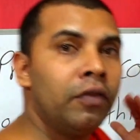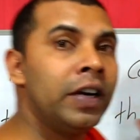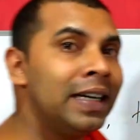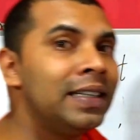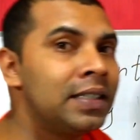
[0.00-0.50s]

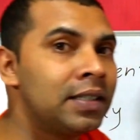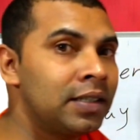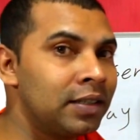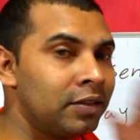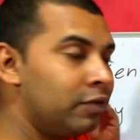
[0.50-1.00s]

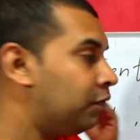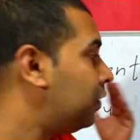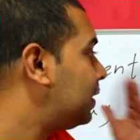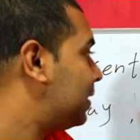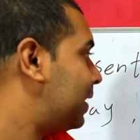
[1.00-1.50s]
words,
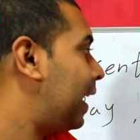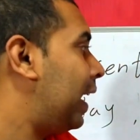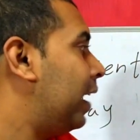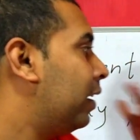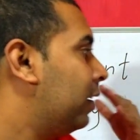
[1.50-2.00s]
we
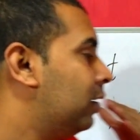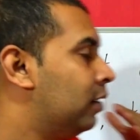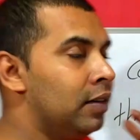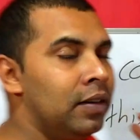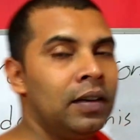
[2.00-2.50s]
say
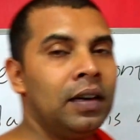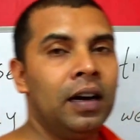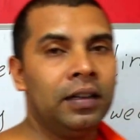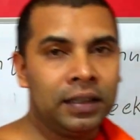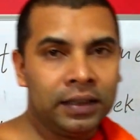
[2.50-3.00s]

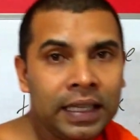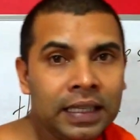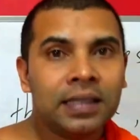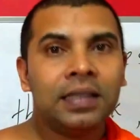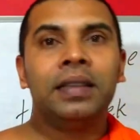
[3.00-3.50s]
the
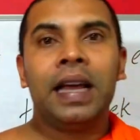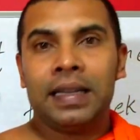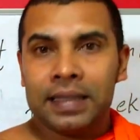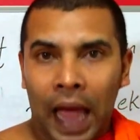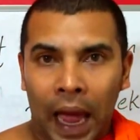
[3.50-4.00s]
things that
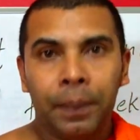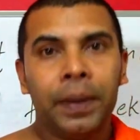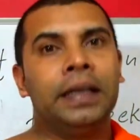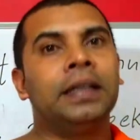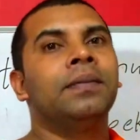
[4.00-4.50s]
is
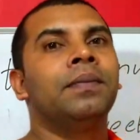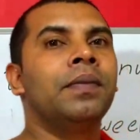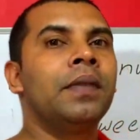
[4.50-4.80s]
happening